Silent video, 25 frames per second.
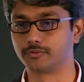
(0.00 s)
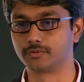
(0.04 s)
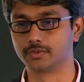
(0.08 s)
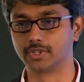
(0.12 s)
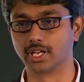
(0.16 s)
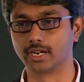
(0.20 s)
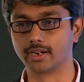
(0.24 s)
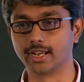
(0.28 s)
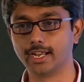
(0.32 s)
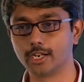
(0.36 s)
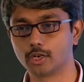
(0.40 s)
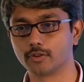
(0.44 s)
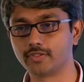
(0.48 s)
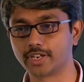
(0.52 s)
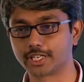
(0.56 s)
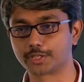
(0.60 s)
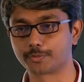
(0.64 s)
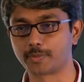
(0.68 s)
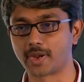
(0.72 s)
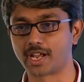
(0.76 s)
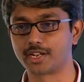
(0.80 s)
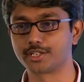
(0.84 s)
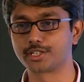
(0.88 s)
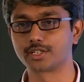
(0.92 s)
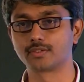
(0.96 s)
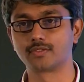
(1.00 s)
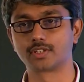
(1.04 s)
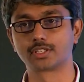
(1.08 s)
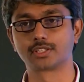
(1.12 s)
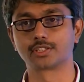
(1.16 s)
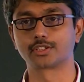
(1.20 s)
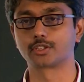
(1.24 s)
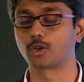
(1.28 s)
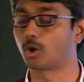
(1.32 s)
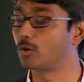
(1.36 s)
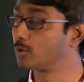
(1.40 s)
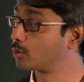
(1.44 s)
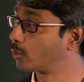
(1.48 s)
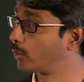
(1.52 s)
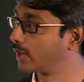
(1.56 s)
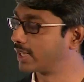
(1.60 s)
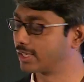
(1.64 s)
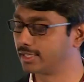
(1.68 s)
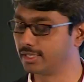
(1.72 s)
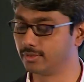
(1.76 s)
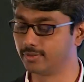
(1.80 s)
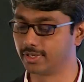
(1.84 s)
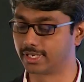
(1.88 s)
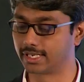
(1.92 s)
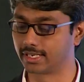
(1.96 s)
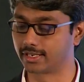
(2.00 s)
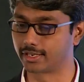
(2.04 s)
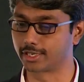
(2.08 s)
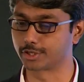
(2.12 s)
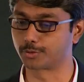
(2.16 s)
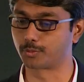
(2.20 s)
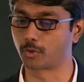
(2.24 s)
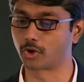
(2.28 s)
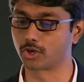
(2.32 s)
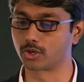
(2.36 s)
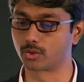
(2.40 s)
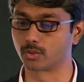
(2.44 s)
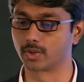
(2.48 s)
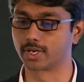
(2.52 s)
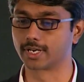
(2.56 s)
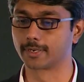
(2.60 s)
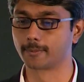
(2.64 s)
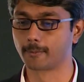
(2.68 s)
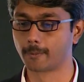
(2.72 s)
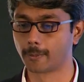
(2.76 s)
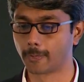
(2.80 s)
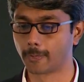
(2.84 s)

the rate of expansion versus how quickly we can respond to it.